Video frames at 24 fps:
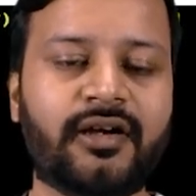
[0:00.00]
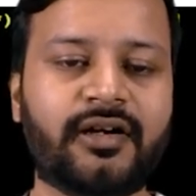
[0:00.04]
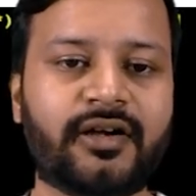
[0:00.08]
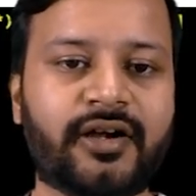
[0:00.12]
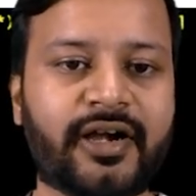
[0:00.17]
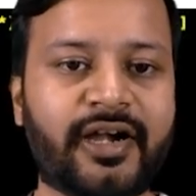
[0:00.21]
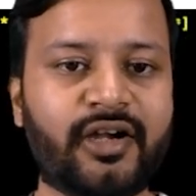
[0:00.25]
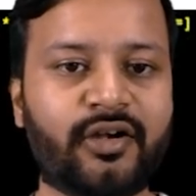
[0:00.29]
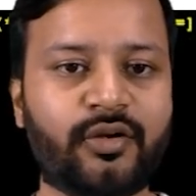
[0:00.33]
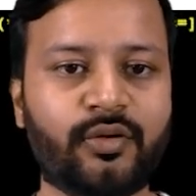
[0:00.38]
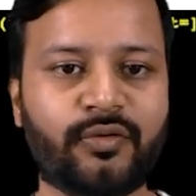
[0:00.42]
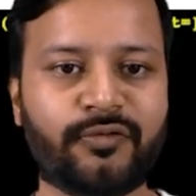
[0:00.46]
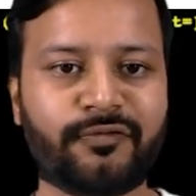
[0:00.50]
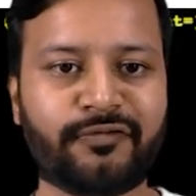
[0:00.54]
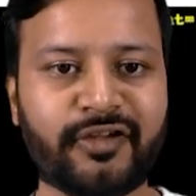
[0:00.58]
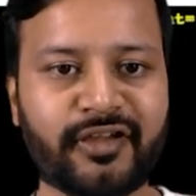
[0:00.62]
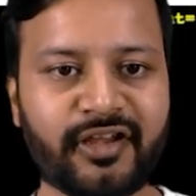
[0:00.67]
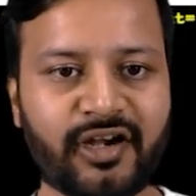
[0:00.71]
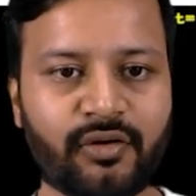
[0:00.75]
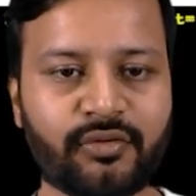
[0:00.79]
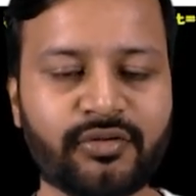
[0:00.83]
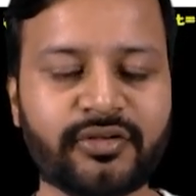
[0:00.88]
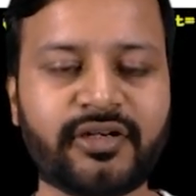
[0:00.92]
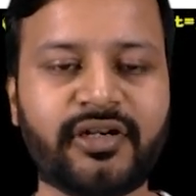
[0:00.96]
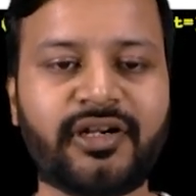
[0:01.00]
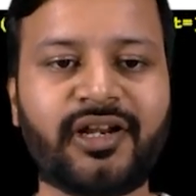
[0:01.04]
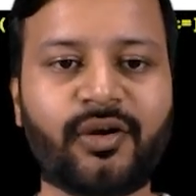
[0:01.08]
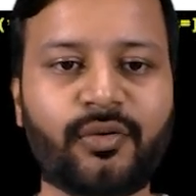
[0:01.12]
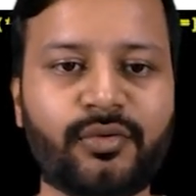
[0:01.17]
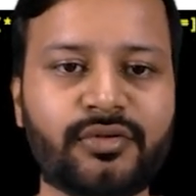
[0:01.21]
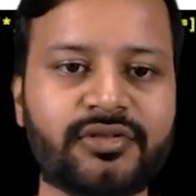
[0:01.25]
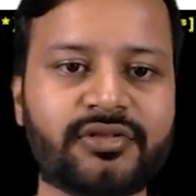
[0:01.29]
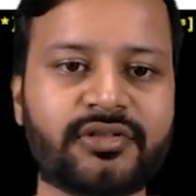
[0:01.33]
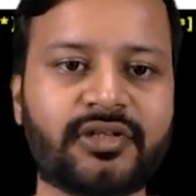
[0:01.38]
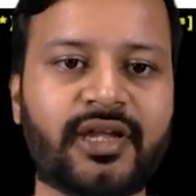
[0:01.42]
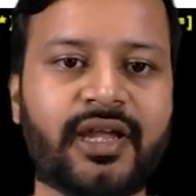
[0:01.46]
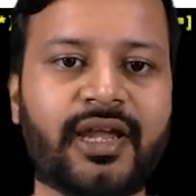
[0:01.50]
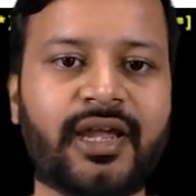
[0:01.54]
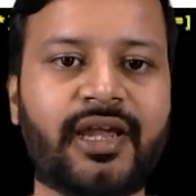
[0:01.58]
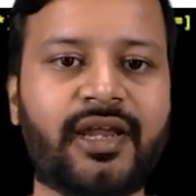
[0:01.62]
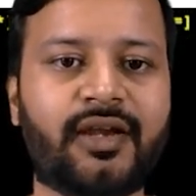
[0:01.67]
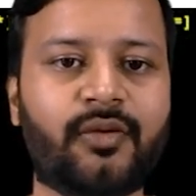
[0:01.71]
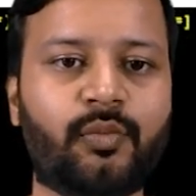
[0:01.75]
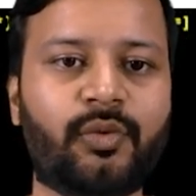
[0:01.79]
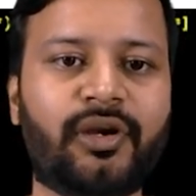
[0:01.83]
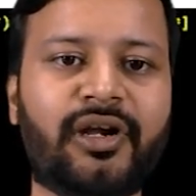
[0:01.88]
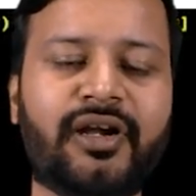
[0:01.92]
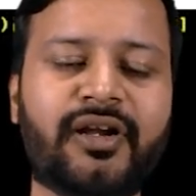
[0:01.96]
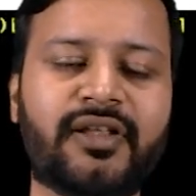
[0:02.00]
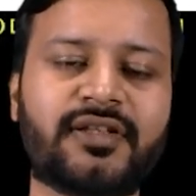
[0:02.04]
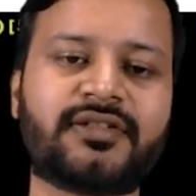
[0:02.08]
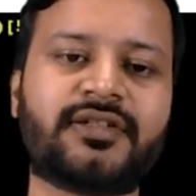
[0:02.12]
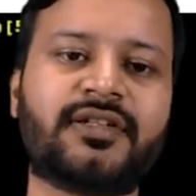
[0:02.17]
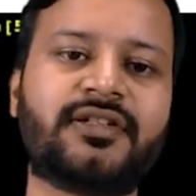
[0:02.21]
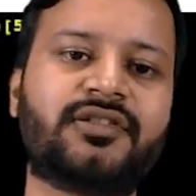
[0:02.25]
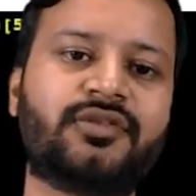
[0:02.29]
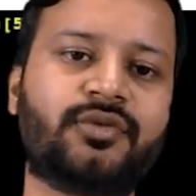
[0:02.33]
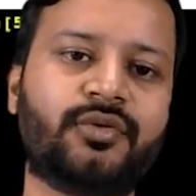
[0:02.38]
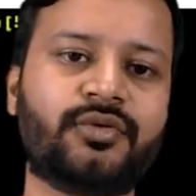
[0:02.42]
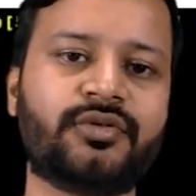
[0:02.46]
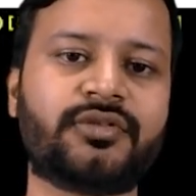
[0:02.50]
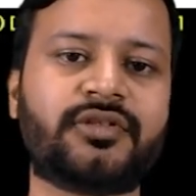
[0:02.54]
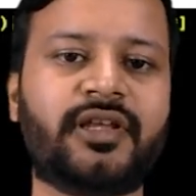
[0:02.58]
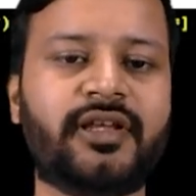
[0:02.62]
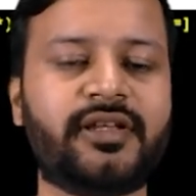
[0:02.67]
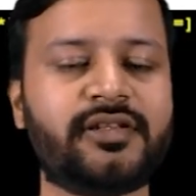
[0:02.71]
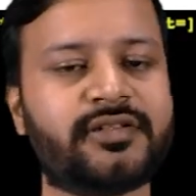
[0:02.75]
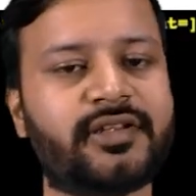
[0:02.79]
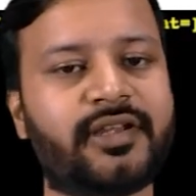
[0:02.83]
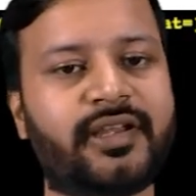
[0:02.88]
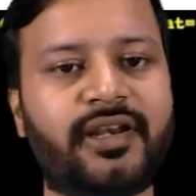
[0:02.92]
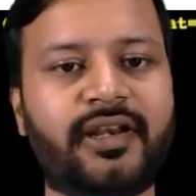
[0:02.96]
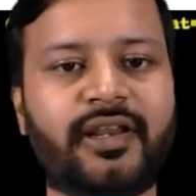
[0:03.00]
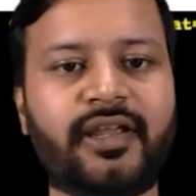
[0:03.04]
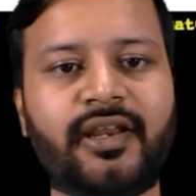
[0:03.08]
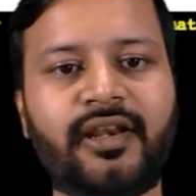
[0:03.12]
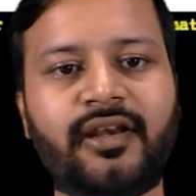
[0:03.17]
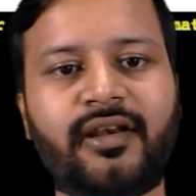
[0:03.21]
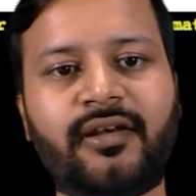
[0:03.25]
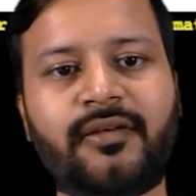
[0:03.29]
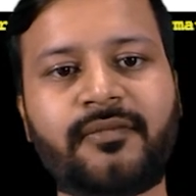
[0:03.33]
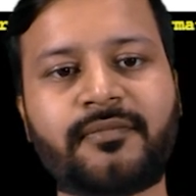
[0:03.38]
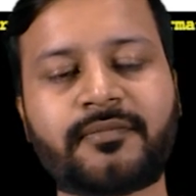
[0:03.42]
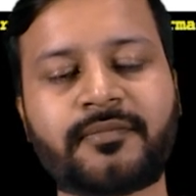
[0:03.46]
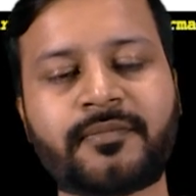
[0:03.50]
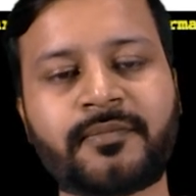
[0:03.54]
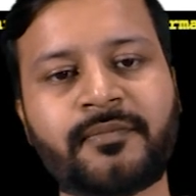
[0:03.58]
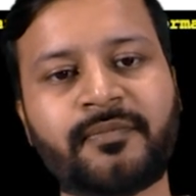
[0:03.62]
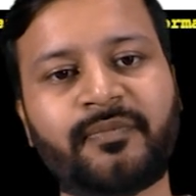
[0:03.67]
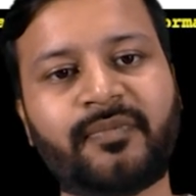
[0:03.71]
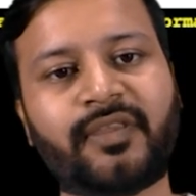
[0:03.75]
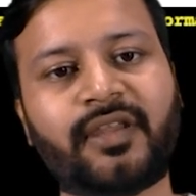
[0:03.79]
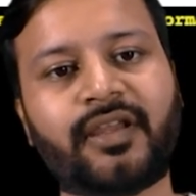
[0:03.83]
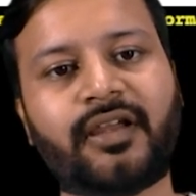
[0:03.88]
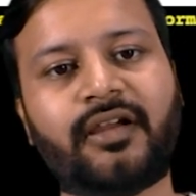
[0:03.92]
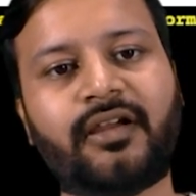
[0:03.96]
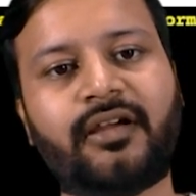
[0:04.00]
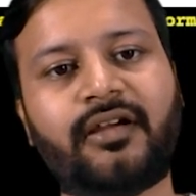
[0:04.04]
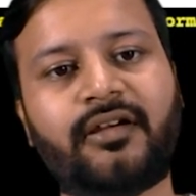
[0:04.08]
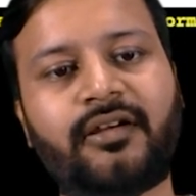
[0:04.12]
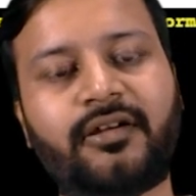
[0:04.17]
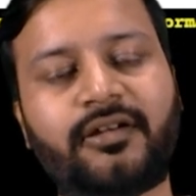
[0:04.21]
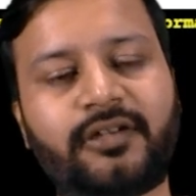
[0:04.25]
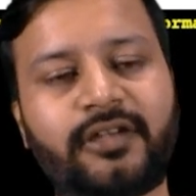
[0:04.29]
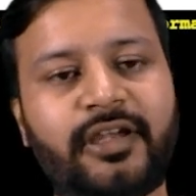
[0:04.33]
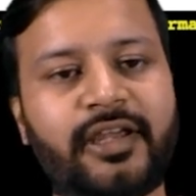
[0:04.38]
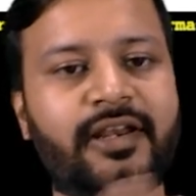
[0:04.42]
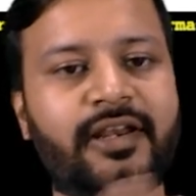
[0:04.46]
Try to figure out the doubts, and we'll discuss those things in the